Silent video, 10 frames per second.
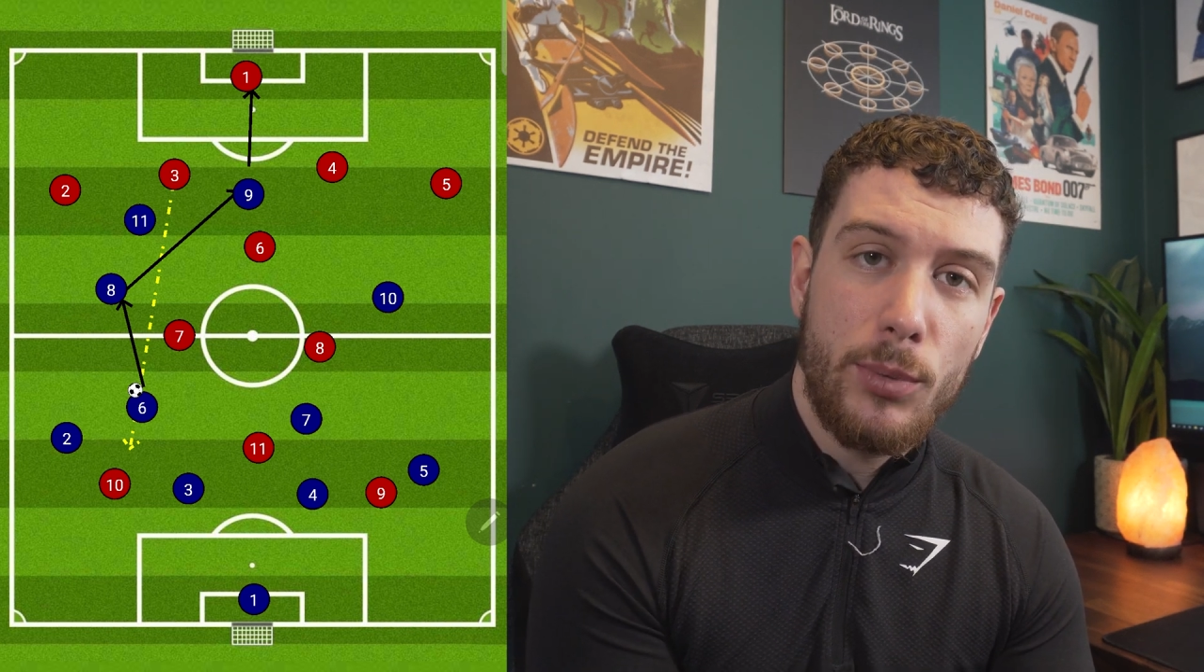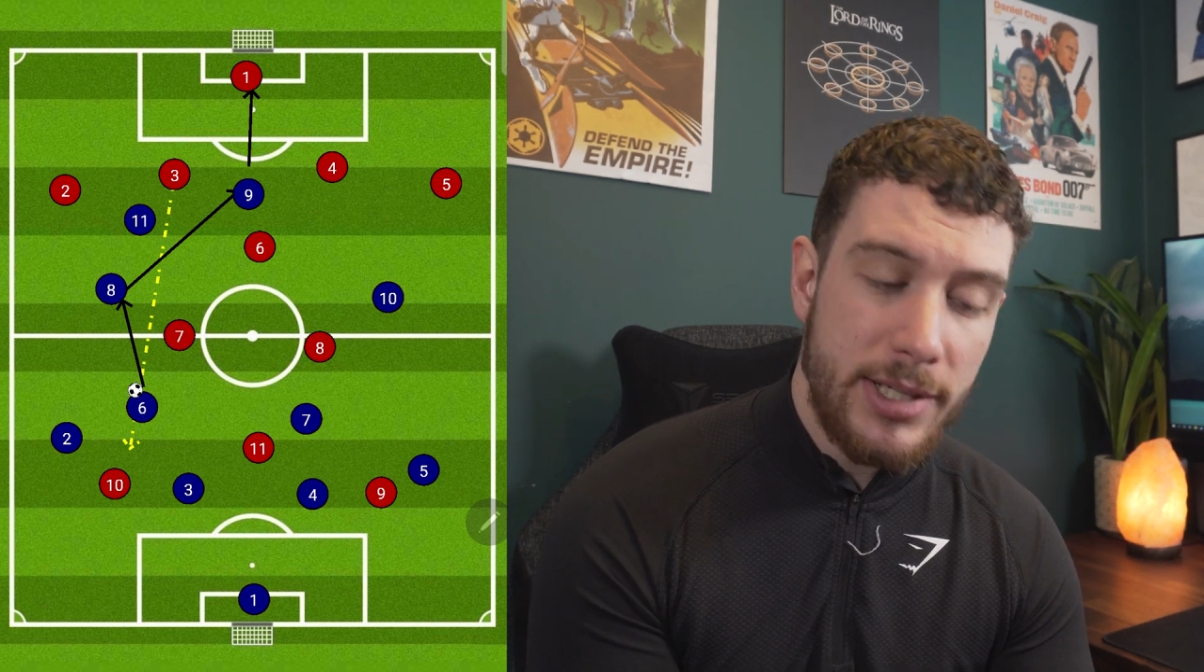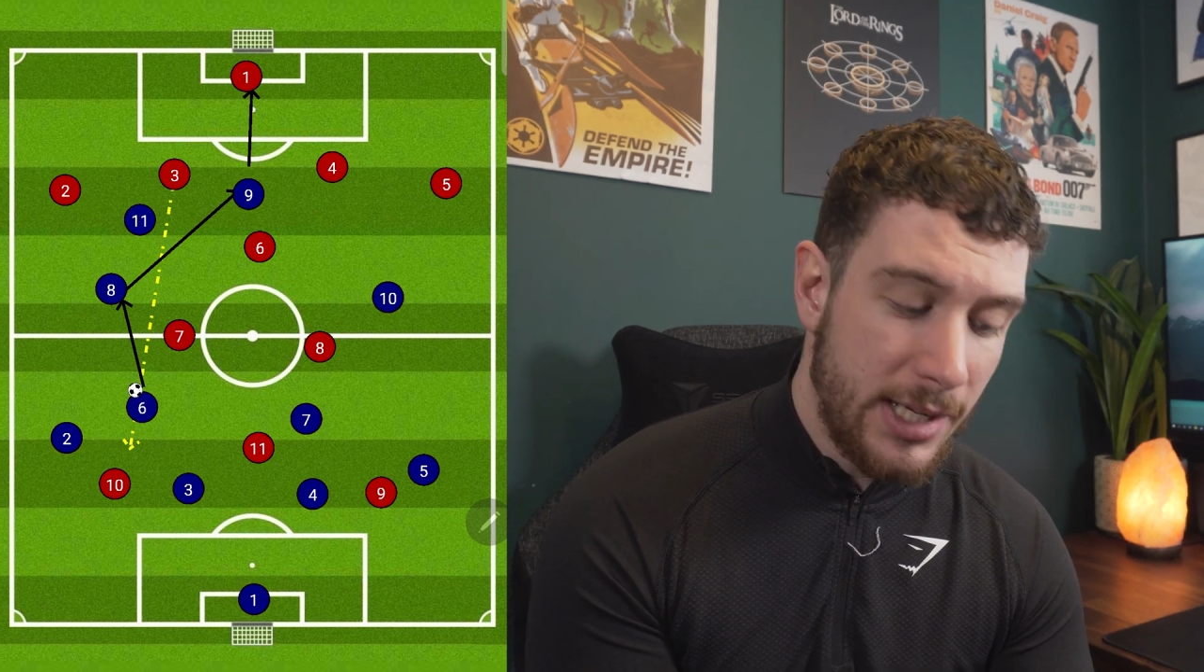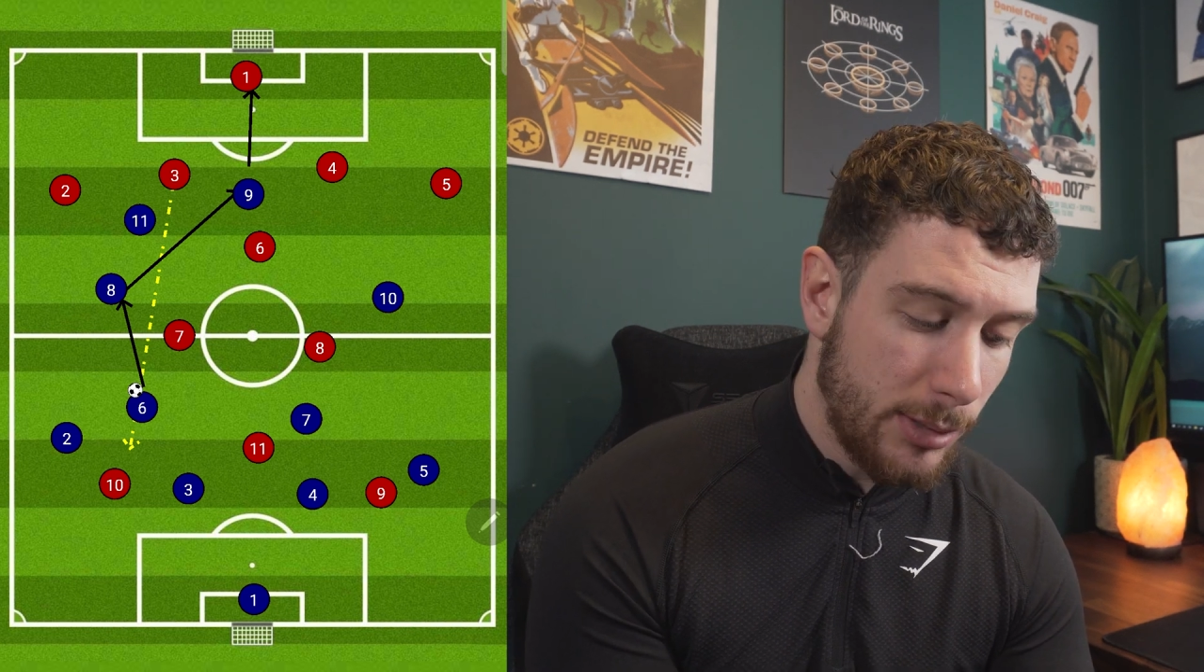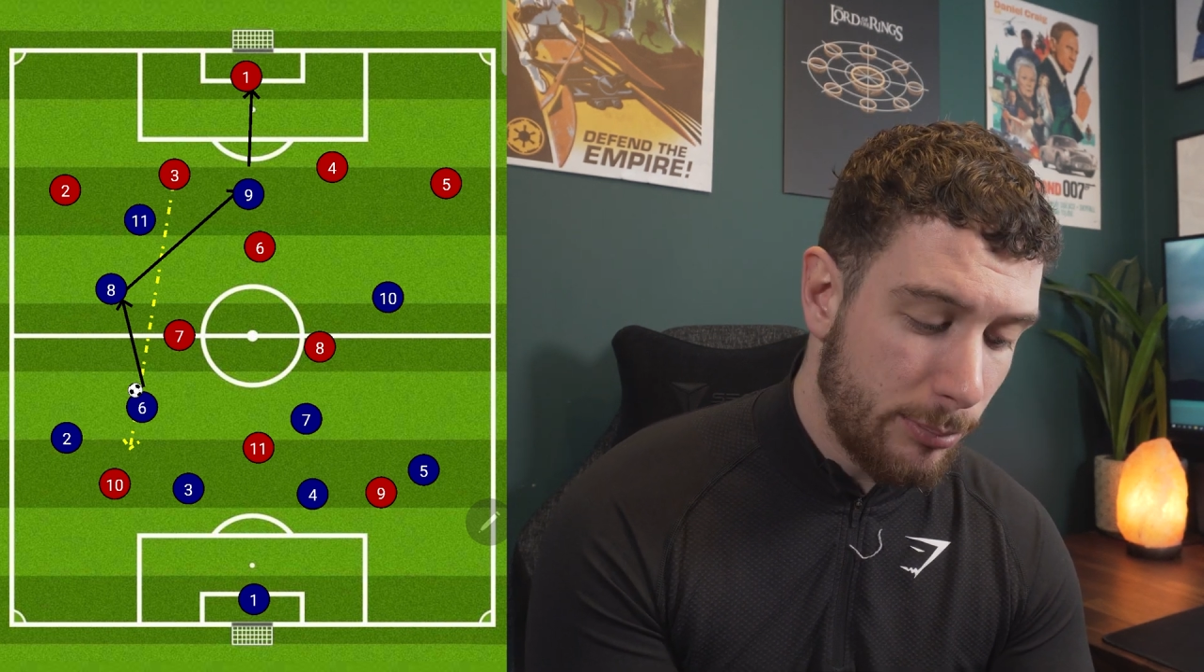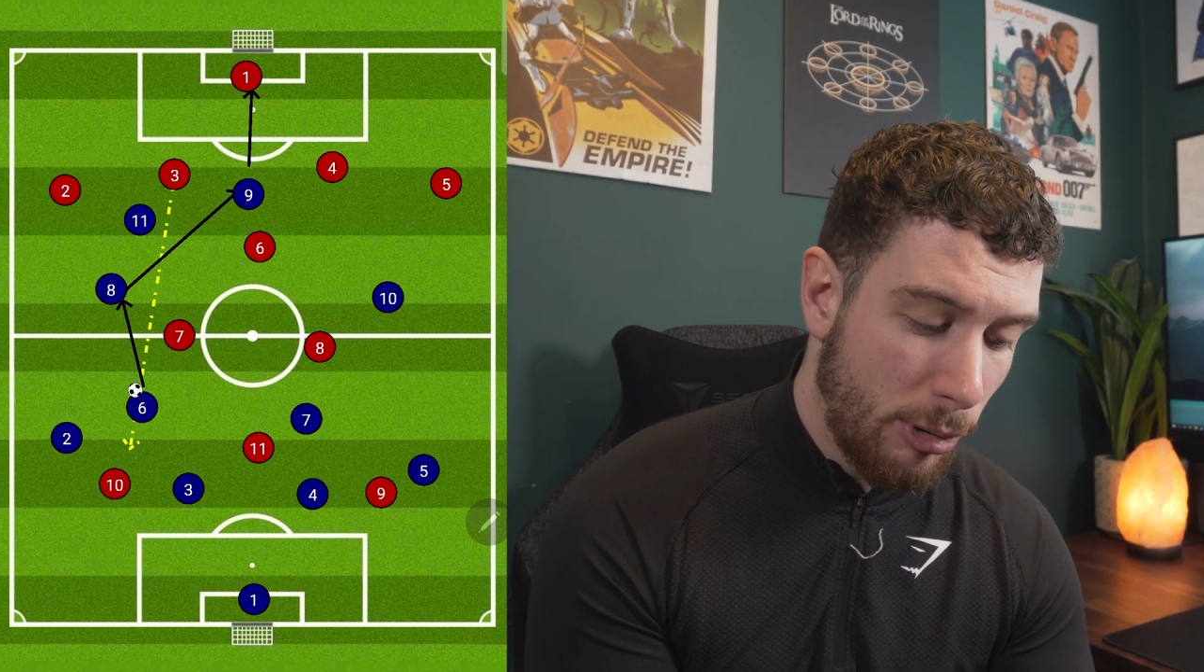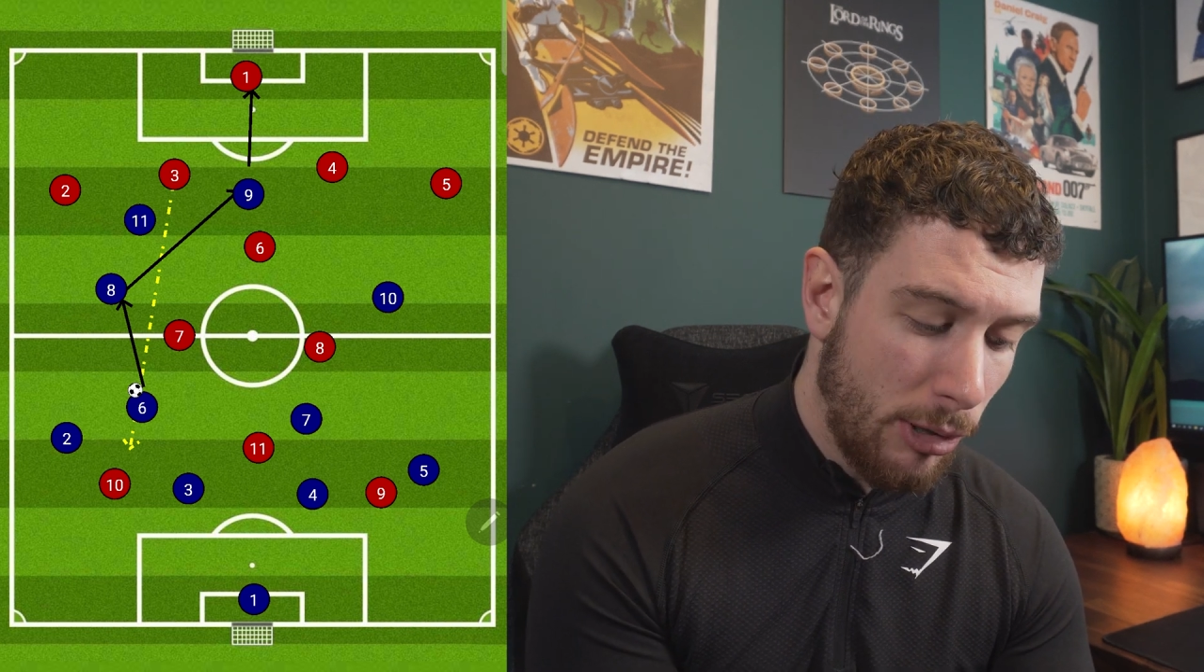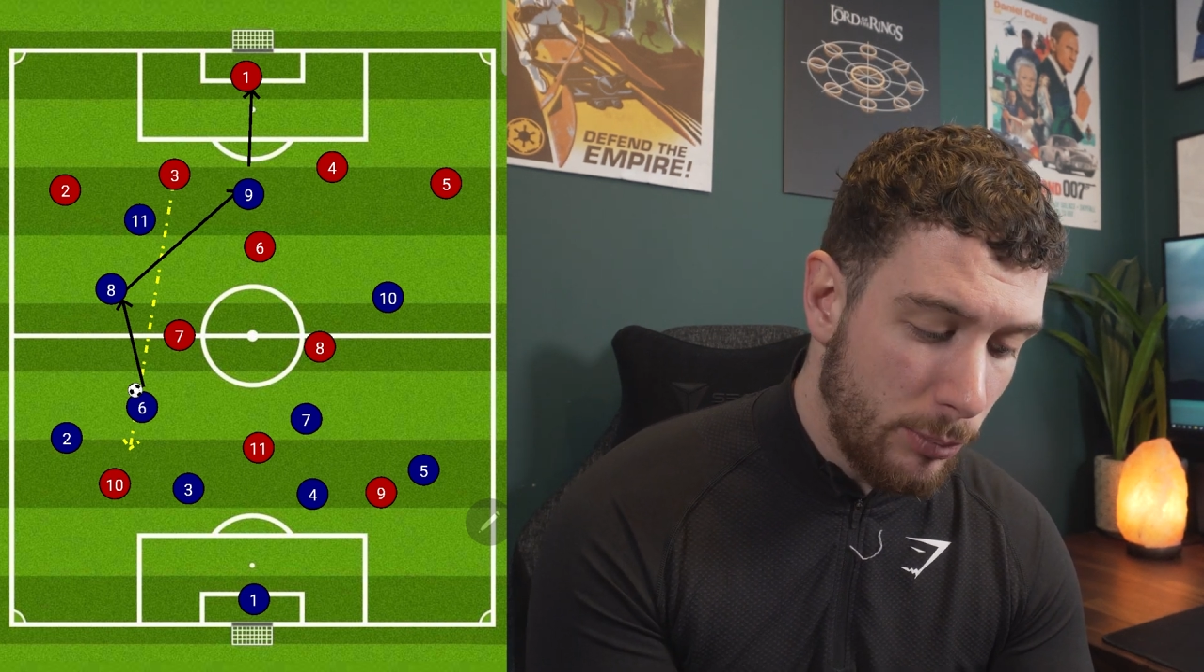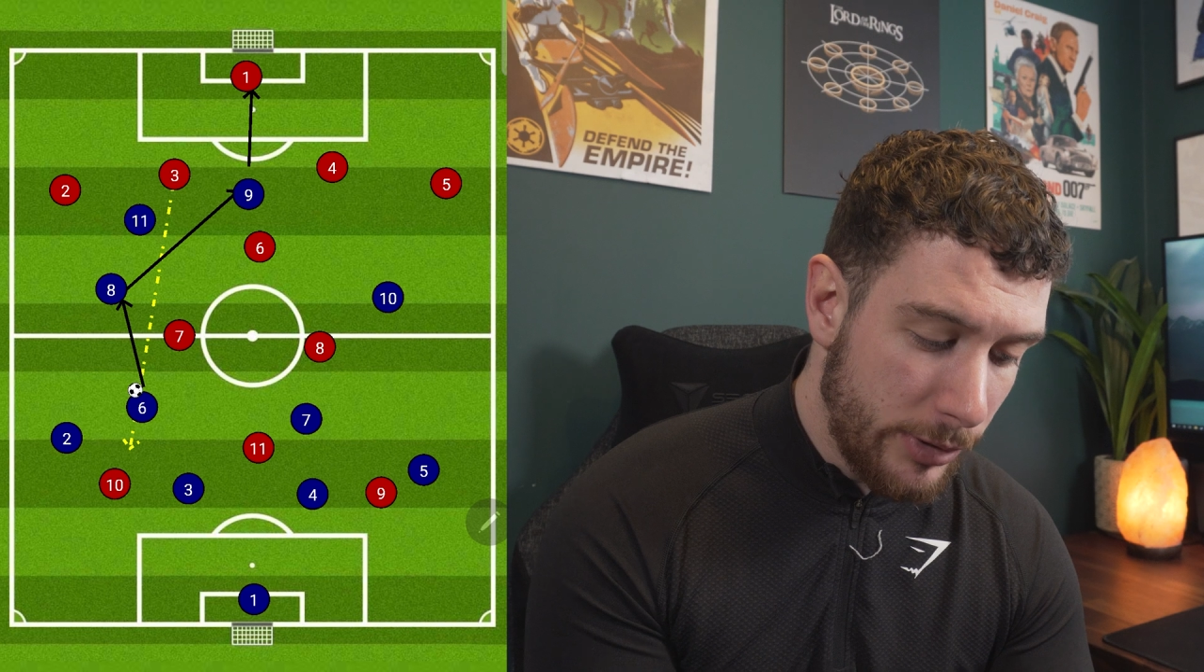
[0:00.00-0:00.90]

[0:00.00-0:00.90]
we nick the ball and